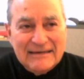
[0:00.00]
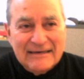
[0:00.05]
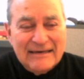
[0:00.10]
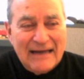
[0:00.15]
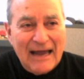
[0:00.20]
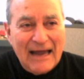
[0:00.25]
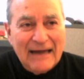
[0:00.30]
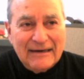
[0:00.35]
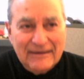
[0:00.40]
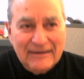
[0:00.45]

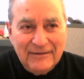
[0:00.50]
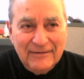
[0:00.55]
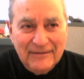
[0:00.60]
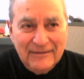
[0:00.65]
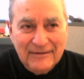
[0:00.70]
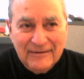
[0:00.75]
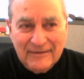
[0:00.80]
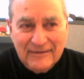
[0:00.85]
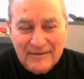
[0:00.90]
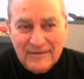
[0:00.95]
has a
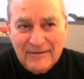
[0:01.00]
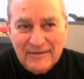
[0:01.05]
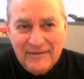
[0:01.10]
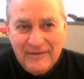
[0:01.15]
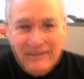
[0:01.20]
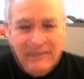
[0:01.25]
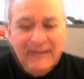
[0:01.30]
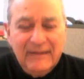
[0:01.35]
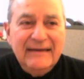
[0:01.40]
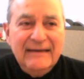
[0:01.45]
tactile.
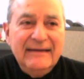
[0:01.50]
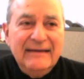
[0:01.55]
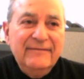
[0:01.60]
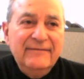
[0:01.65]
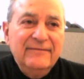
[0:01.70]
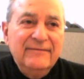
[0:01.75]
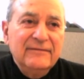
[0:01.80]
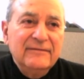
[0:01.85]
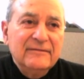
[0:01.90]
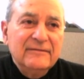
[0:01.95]
I
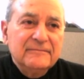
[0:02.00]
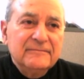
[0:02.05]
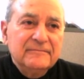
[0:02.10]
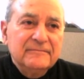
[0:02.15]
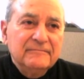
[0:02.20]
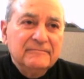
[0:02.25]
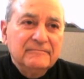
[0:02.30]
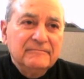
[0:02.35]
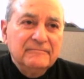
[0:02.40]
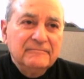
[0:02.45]
believe,
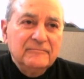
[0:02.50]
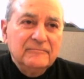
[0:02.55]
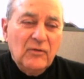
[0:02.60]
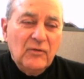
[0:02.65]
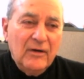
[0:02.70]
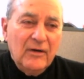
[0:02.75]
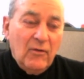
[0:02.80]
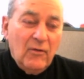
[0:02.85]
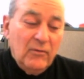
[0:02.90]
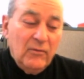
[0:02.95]

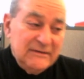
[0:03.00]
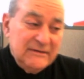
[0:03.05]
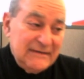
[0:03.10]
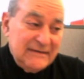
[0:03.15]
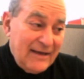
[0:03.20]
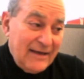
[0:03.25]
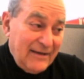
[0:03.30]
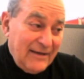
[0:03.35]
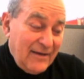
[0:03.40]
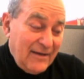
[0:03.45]
or I
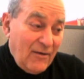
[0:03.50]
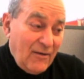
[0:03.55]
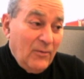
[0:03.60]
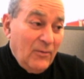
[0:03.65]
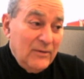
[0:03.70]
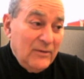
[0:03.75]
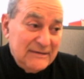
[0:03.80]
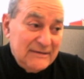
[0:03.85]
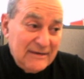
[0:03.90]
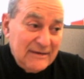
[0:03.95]
always
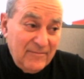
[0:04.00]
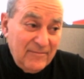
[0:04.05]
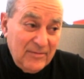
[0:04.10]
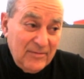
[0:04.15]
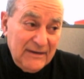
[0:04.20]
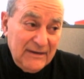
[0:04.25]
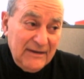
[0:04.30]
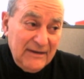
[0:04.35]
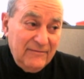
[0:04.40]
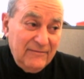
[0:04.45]

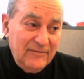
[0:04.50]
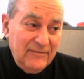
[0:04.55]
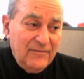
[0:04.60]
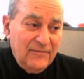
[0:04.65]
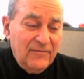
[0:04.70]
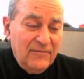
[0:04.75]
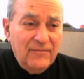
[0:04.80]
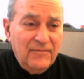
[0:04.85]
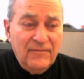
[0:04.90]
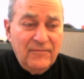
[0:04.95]
have
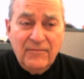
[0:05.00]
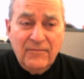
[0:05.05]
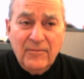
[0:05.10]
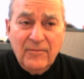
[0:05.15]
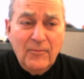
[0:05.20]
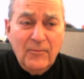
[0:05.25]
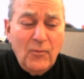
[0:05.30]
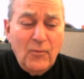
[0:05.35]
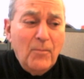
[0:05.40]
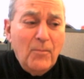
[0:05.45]
believed,
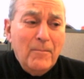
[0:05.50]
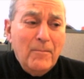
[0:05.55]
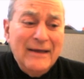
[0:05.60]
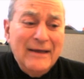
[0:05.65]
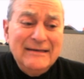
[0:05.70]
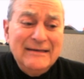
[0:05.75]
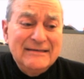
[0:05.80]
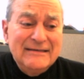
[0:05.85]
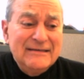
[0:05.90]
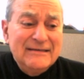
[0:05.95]
from
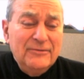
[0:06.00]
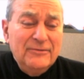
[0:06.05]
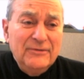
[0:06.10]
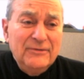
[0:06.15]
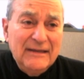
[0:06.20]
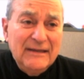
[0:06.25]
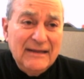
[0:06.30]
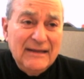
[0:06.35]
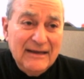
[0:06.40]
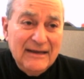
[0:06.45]
my
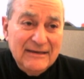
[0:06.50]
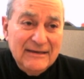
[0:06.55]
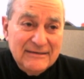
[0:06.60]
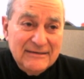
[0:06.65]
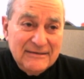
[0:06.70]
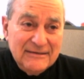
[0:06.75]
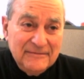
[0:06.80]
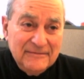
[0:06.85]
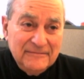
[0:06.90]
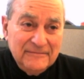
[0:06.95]
student
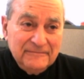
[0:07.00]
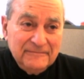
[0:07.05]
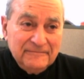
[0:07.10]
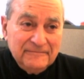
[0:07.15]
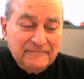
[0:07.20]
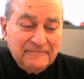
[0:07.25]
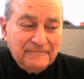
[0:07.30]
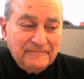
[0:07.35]
days